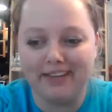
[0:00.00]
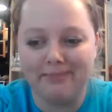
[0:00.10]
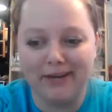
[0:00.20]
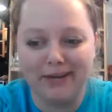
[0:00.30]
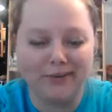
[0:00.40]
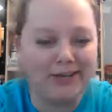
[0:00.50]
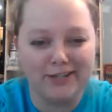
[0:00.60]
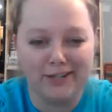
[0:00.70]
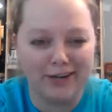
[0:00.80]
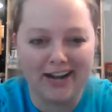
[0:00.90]
I'm not quite
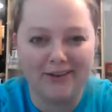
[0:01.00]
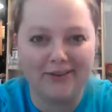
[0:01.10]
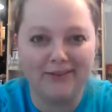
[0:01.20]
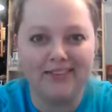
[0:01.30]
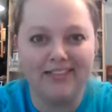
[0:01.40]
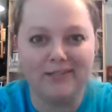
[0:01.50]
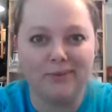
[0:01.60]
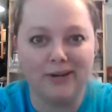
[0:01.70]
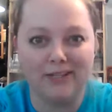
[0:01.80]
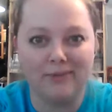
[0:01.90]
sure how this
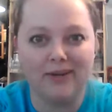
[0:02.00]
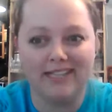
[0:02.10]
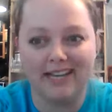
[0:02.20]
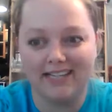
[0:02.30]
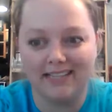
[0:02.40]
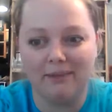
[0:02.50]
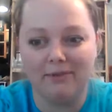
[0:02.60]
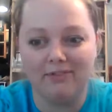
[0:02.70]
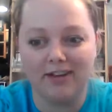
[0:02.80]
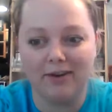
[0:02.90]
works once I stop
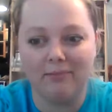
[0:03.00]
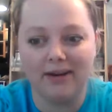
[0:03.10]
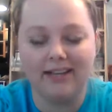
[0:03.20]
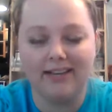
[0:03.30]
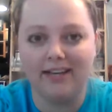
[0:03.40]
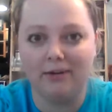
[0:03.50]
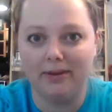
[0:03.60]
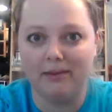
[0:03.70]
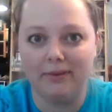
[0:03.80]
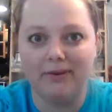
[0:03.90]
the video, but I think it'll
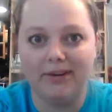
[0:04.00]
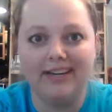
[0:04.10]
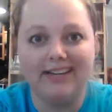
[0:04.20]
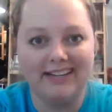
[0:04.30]
be uploaded.